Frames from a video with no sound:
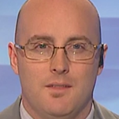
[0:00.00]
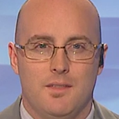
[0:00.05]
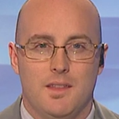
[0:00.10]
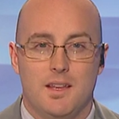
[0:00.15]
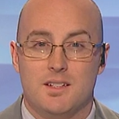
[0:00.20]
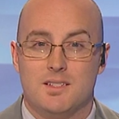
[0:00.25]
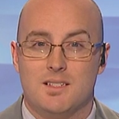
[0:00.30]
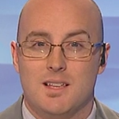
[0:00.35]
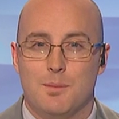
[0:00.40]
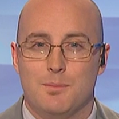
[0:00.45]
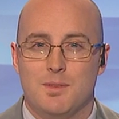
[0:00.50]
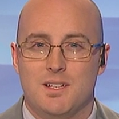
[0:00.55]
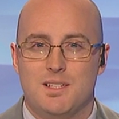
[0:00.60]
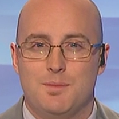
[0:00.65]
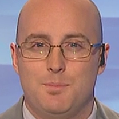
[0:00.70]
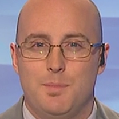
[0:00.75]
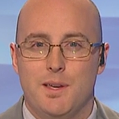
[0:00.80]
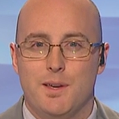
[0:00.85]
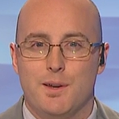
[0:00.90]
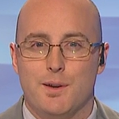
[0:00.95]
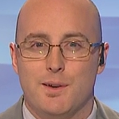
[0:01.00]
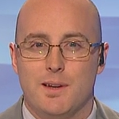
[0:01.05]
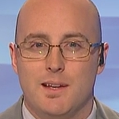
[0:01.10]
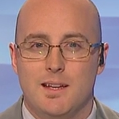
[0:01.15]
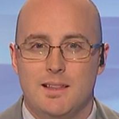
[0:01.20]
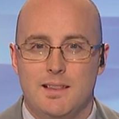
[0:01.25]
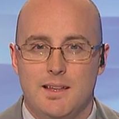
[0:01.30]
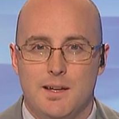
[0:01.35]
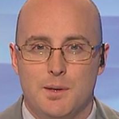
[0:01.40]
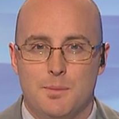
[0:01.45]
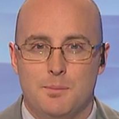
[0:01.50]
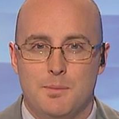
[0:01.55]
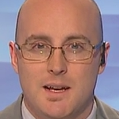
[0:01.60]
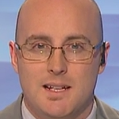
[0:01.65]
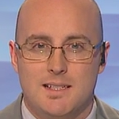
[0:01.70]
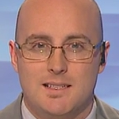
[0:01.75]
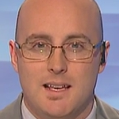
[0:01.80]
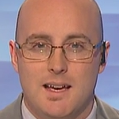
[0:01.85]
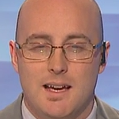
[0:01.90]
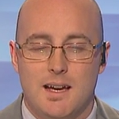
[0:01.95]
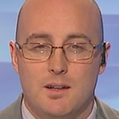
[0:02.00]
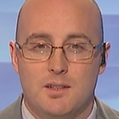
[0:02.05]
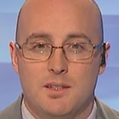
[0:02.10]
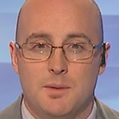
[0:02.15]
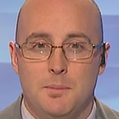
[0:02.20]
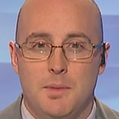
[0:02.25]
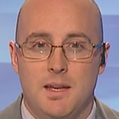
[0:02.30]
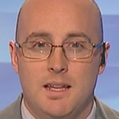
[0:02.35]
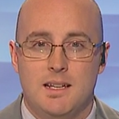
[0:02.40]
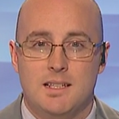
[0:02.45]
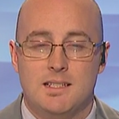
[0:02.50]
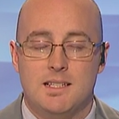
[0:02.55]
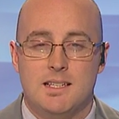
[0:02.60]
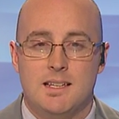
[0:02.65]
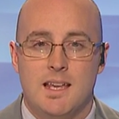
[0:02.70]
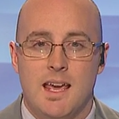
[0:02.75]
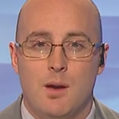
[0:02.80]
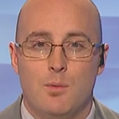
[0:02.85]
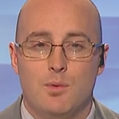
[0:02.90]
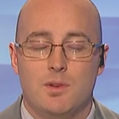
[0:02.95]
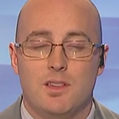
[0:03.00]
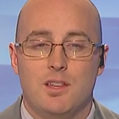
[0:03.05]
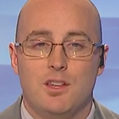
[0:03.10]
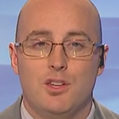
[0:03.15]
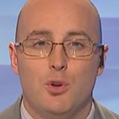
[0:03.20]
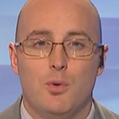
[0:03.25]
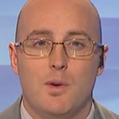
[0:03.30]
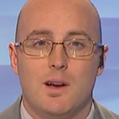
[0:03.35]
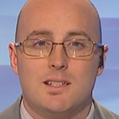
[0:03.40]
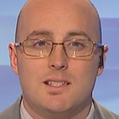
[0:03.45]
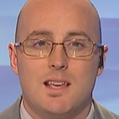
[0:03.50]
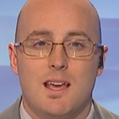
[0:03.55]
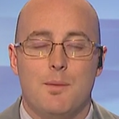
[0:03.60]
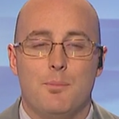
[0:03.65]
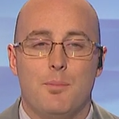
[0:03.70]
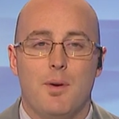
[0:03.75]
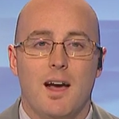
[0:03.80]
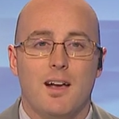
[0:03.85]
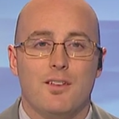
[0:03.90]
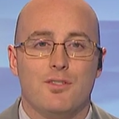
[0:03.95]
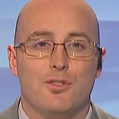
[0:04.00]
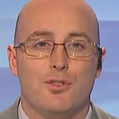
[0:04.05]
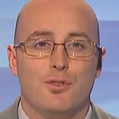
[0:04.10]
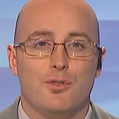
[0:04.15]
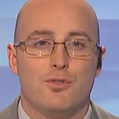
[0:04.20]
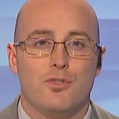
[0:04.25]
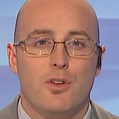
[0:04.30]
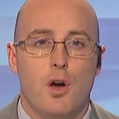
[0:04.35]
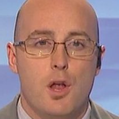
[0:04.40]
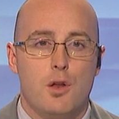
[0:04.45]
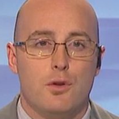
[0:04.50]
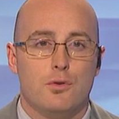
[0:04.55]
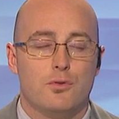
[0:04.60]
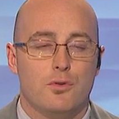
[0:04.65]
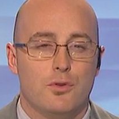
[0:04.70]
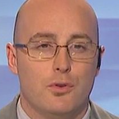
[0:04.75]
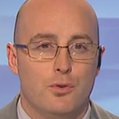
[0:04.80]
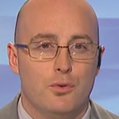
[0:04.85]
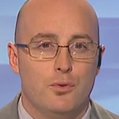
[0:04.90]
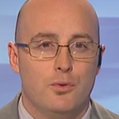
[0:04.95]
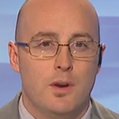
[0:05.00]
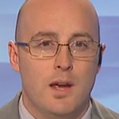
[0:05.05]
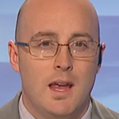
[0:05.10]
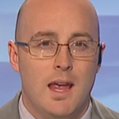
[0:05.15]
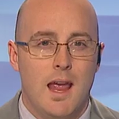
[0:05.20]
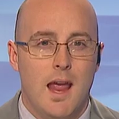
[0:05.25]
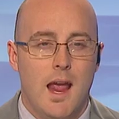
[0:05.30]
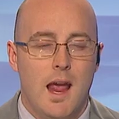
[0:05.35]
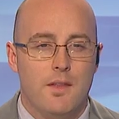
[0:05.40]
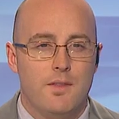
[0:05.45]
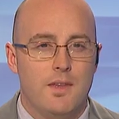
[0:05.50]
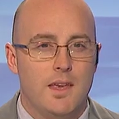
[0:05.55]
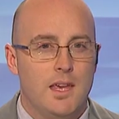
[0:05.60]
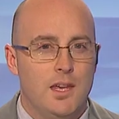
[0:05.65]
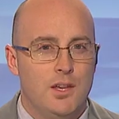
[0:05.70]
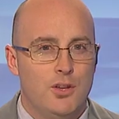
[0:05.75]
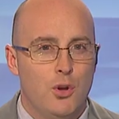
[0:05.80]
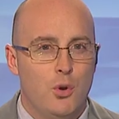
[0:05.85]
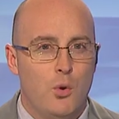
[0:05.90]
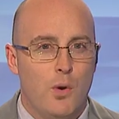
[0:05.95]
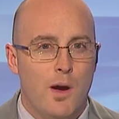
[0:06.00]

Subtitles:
The Assembly Speaker Ilir Meta held a meeting today with the U.S. Ambassador Donald Liu and the EU